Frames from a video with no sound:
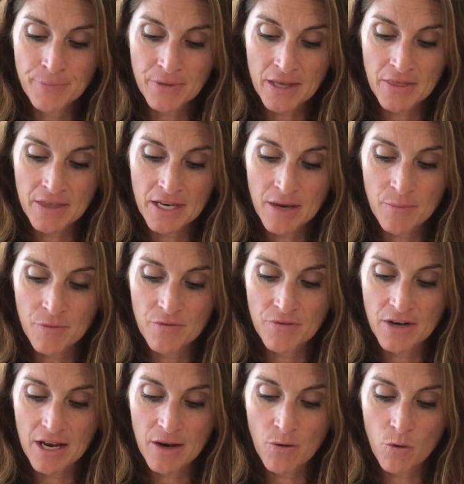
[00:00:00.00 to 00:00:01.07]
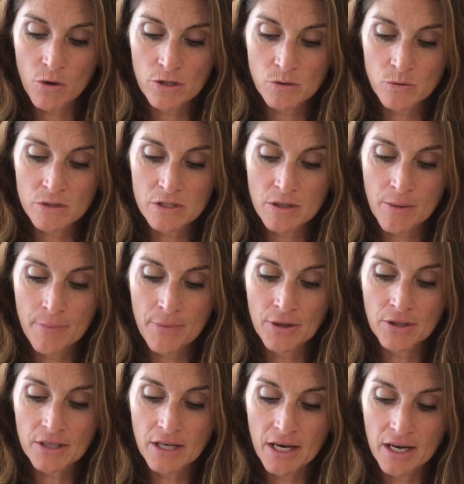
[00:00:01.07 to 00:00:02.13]
and the name of Nahor's was
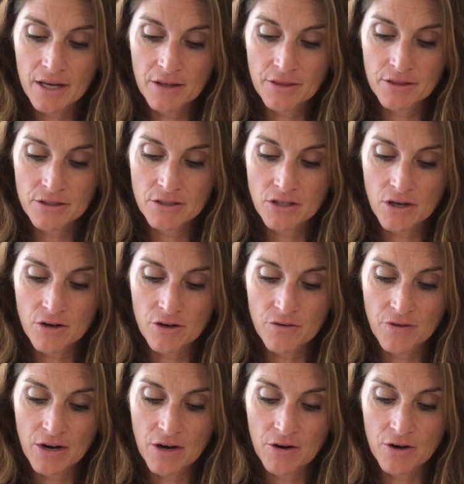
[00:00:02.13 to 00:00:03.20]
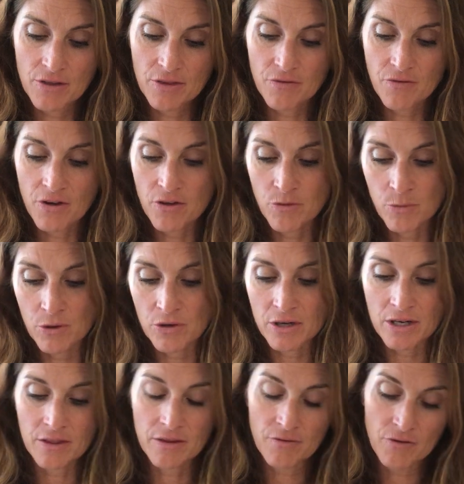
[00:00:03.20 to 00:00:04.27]
Milcah, the daughter of Haran, the father of
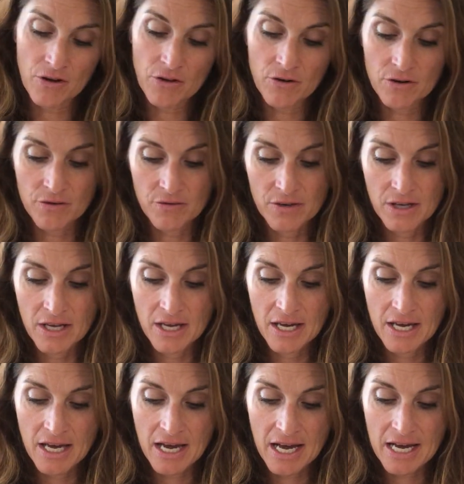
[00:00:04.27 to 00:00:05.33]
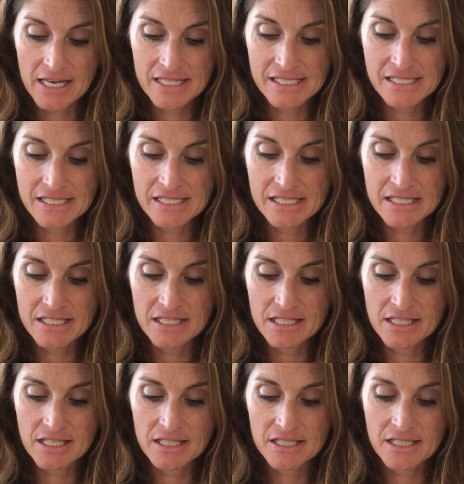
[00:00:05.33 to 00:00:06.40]
Milcah, and the father of
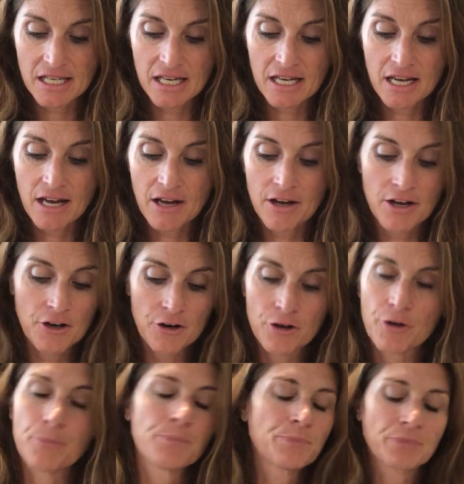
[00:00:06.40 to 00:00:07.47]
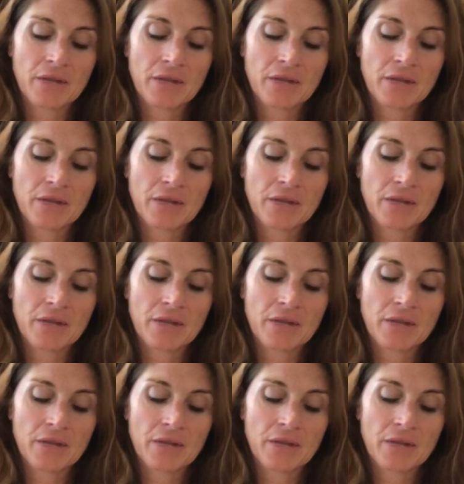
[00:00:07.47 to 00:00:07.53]
Isaac. I don't know.